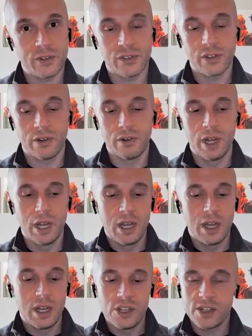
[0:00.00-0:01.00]
So
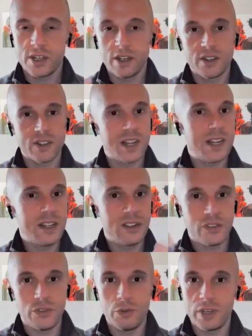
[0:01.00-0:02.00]
just designed
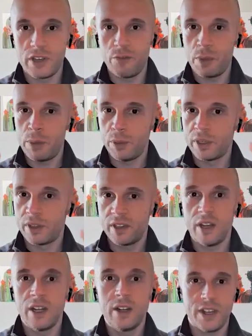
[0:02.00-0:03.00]
to give people a
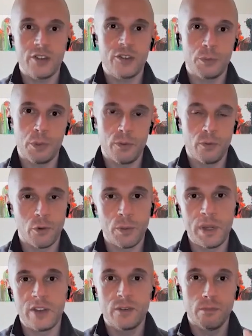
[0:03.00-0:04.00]
ton of extra
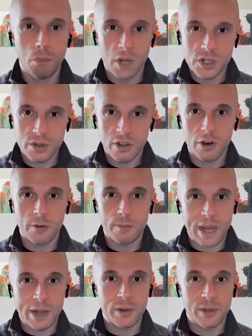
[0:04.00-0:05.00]
performance, much longer
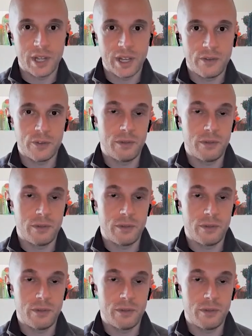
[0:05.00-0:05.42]
battery life.